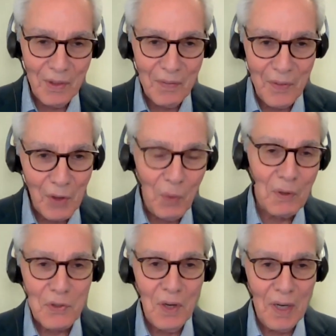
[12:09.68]
the, the
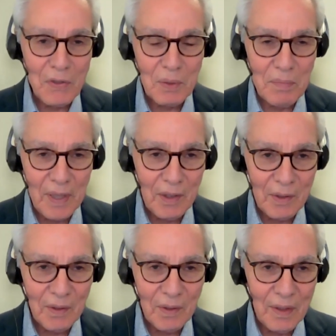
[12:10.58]
lowest cost
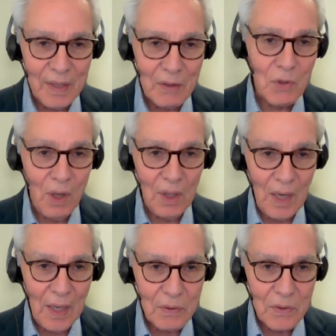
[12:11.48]
competitor against all
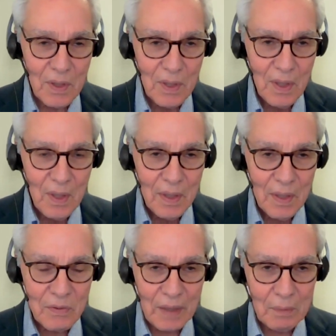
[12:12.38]
odds.
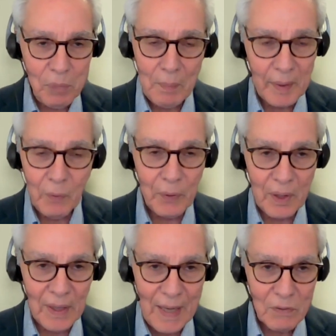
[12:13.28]
It's not probably going
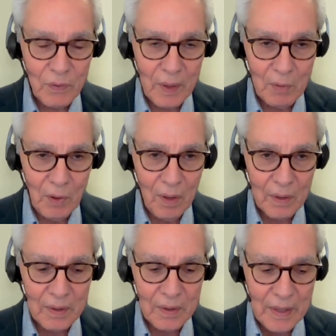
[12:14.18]
to last very
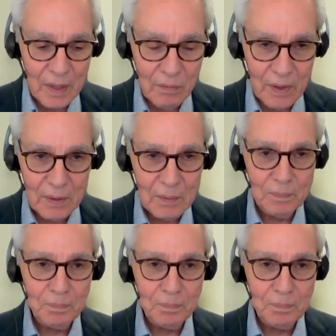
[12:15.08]
long in any event.